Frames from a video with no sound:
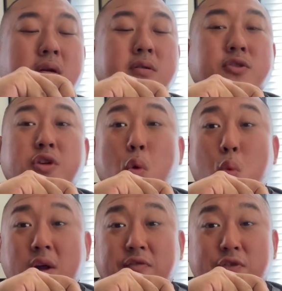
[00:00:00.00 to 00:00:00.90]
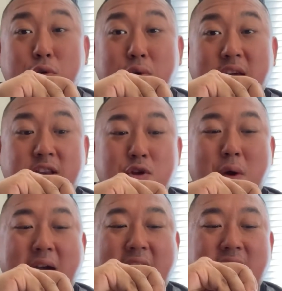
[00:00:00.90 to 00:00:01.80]
so what food can you
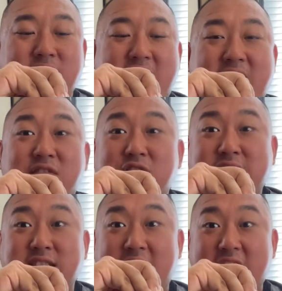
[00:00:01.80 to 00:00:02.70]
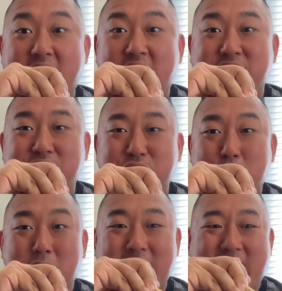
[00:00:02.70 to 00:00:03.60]
have every day of
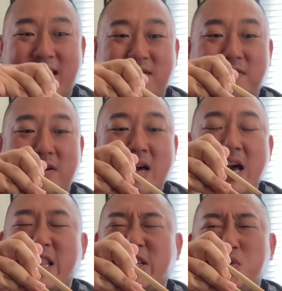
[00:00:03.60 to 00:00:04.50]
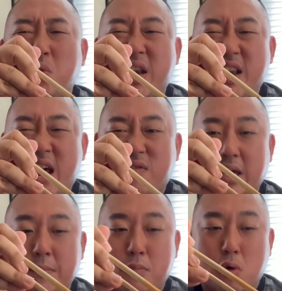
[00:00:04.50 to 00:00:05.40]
your life that you would never
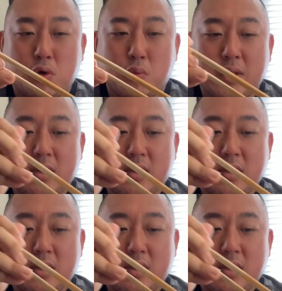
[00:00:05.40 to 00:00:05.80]
get bored with?